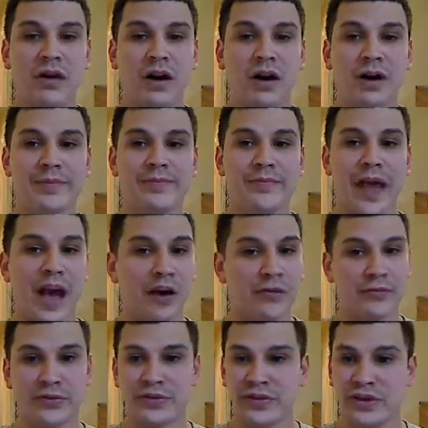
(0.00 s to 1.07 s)

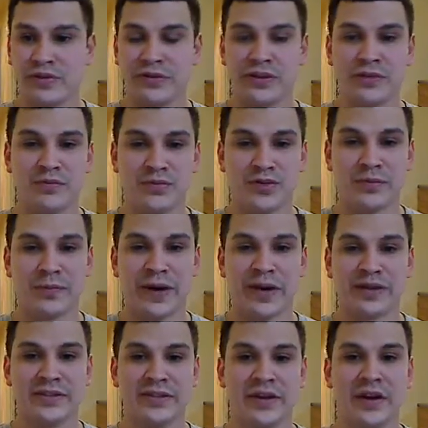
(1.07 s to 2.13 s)
Alfred's giving him
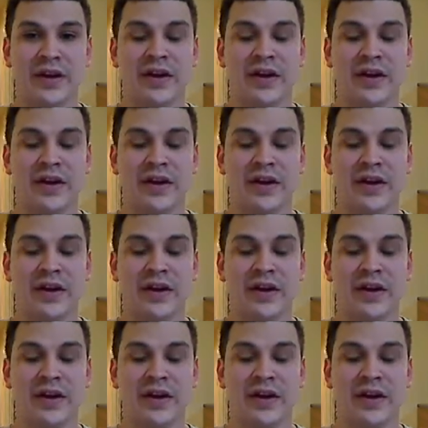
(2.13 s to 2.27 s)
respect.